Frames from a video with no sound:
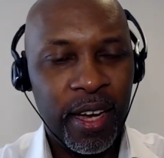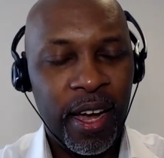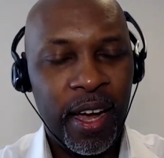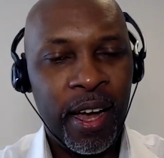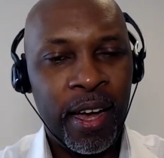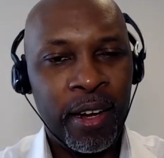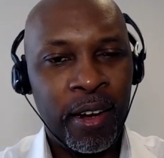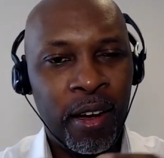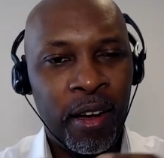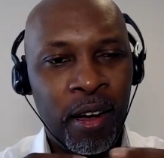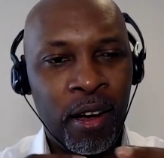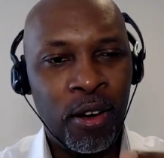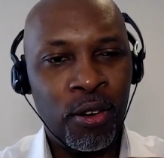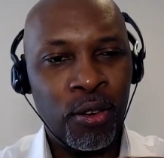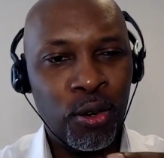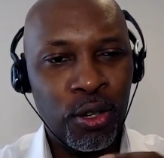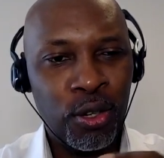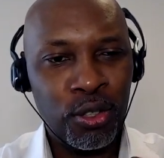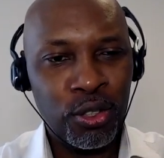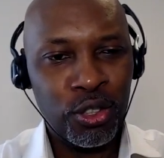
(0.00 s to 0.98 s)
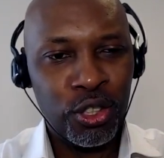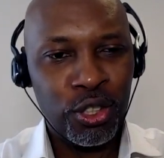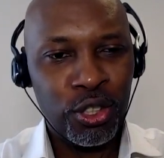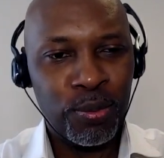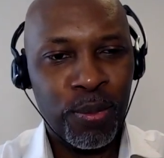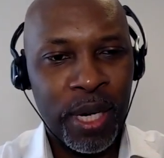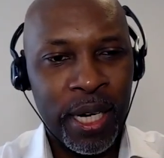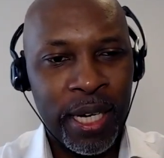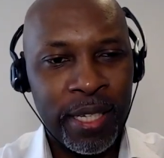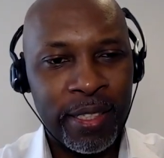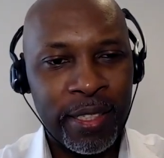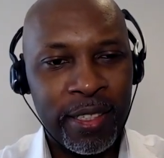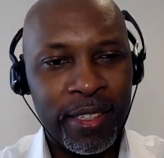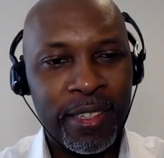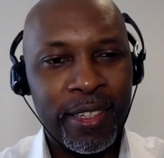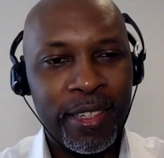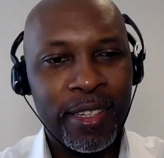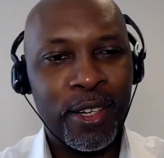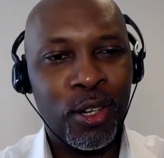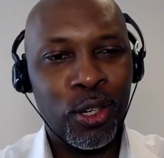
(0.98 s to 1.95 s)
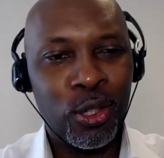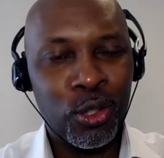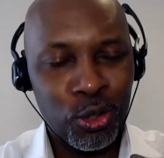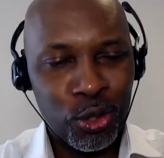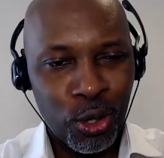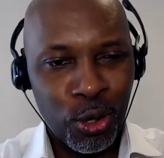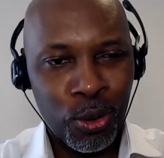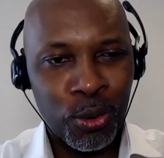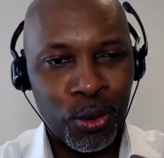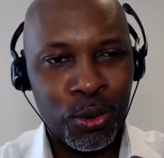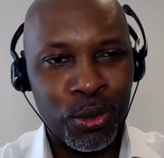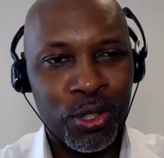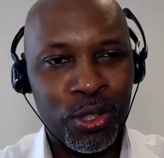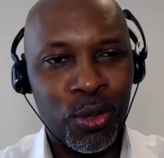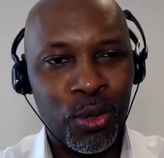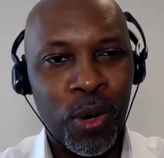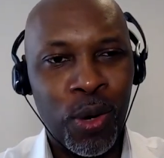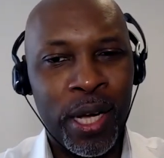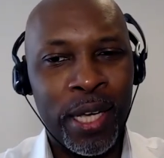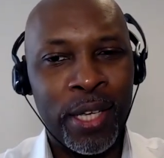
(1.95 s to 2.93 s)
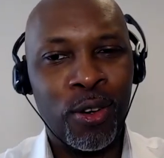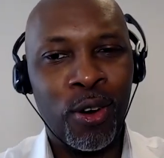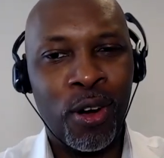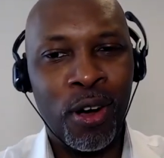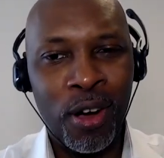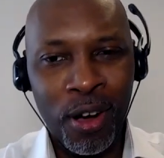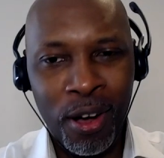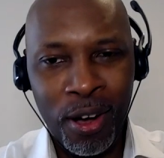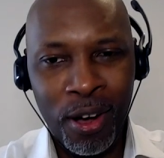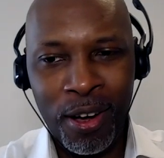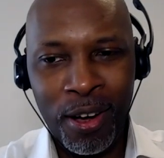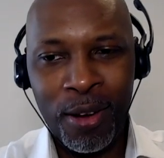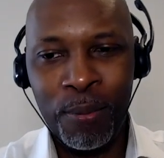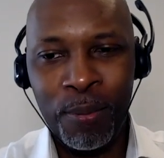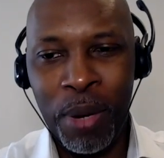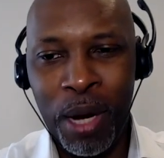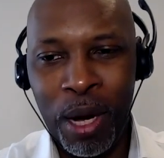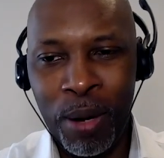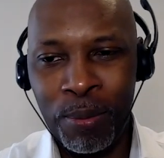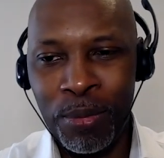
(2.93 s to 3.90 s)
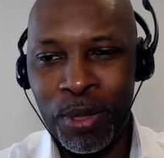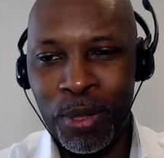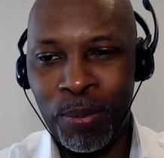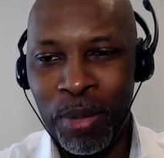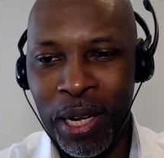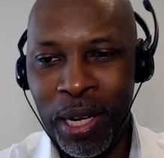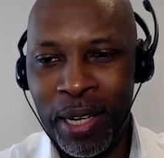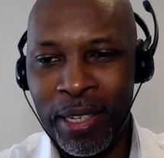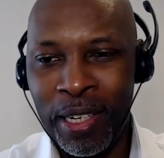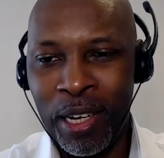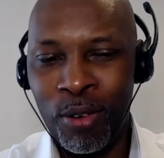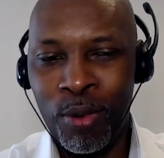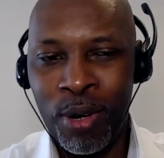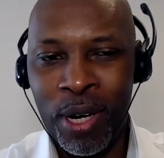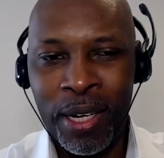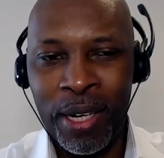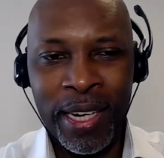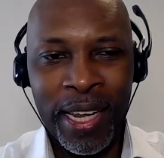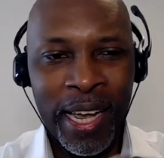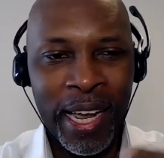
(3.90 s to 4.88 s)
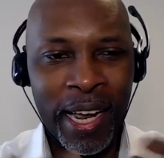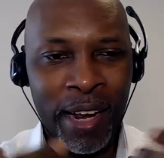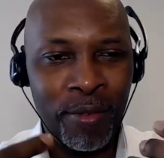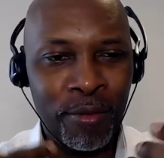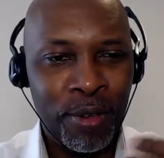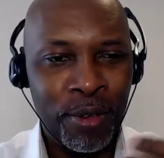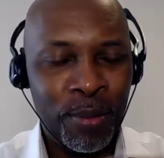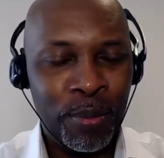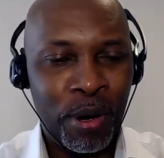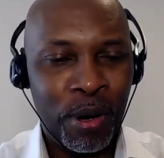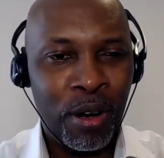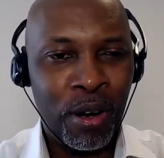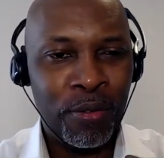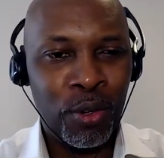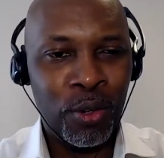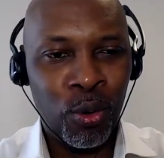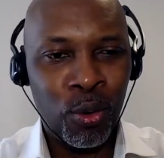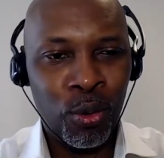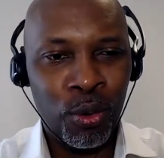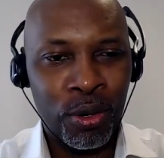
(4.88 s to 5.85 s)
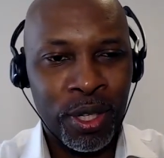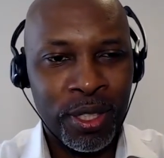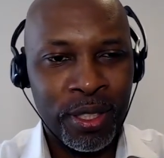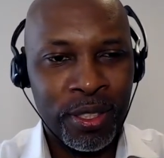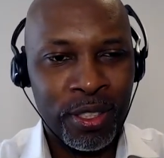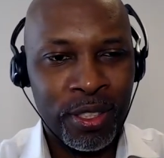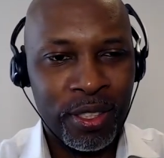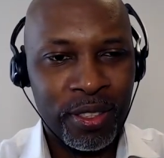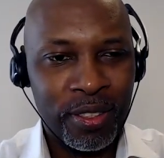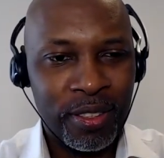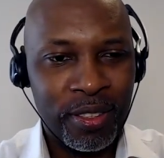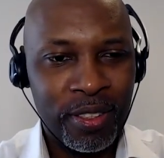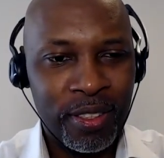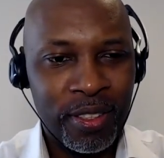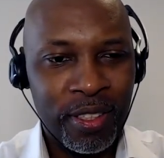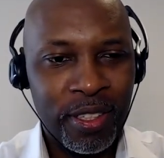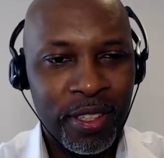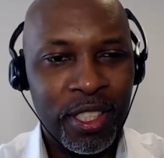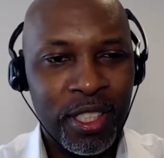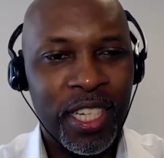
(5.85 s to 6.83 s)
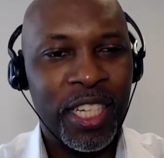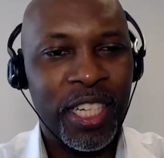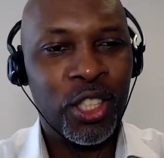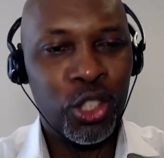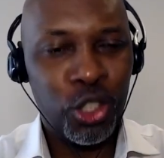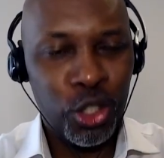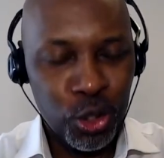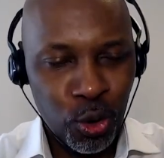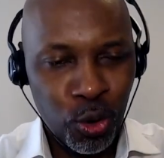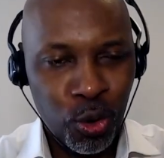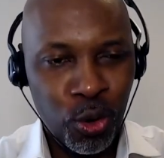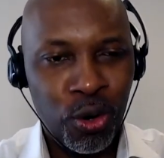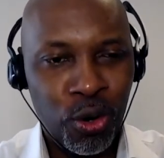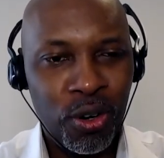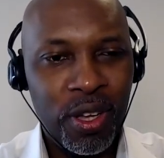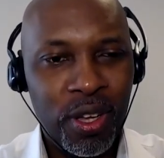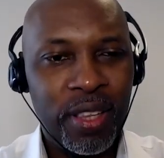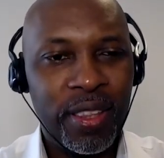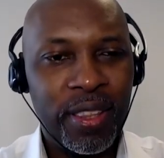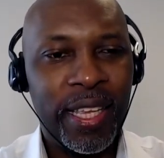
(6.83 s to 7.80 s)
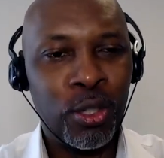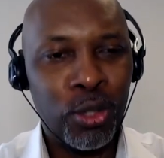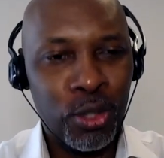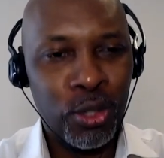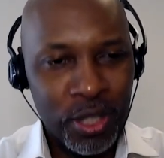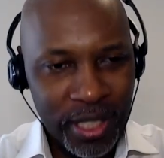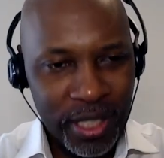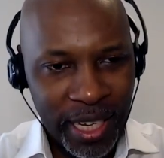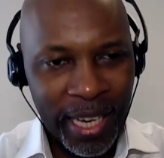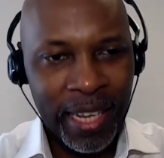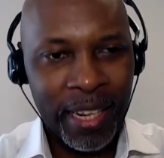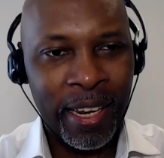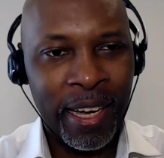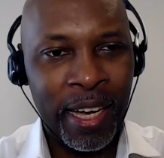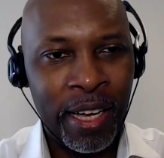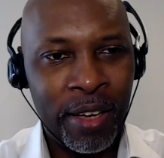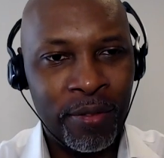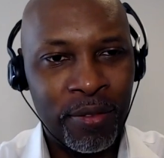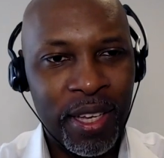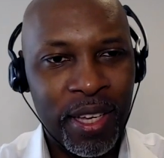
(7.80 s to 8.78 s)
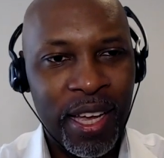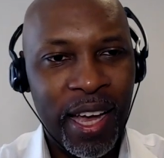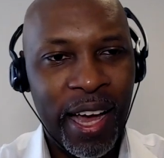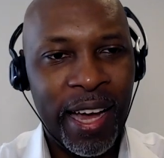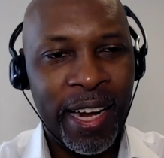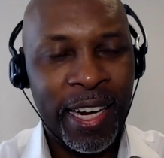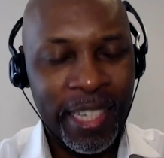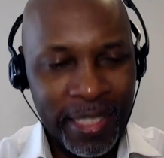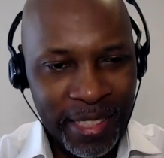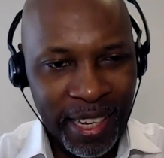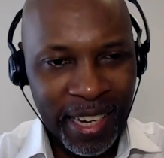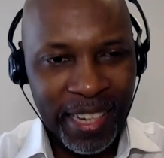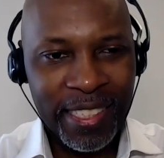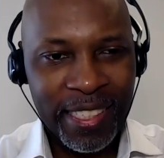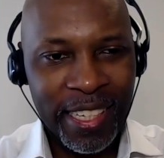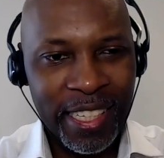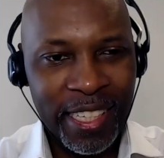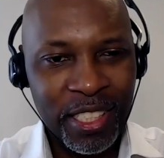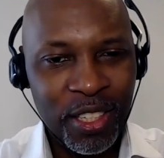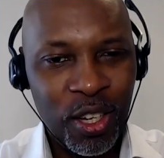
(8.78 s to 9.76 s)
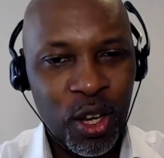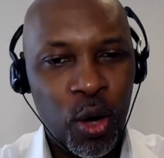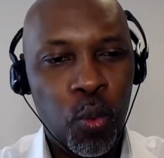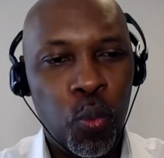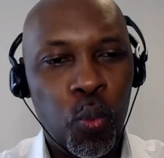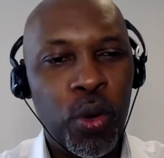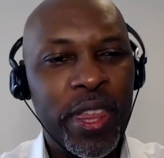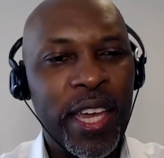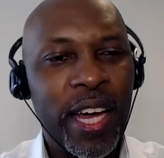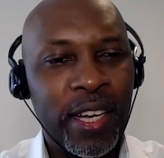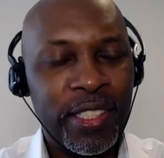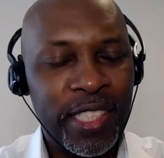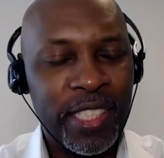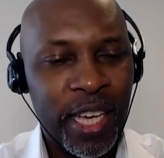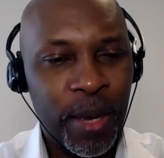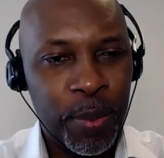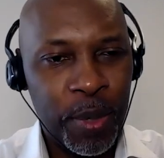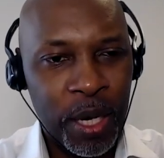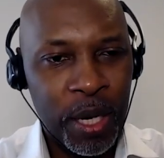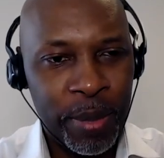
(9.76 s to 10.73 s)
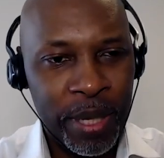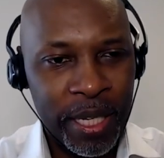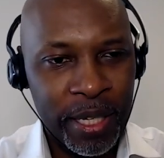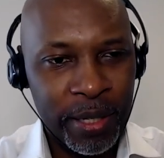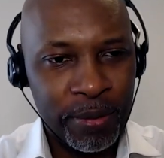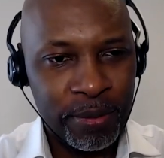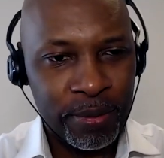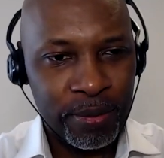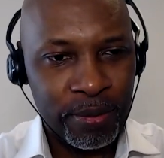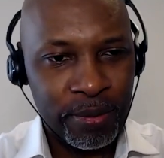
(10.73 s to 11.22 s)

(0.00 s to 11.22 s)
And our unconscious mind controls the way your heart pumps blood around every part of your organs to ensure that you stay alive. And it does this without skipping a beat.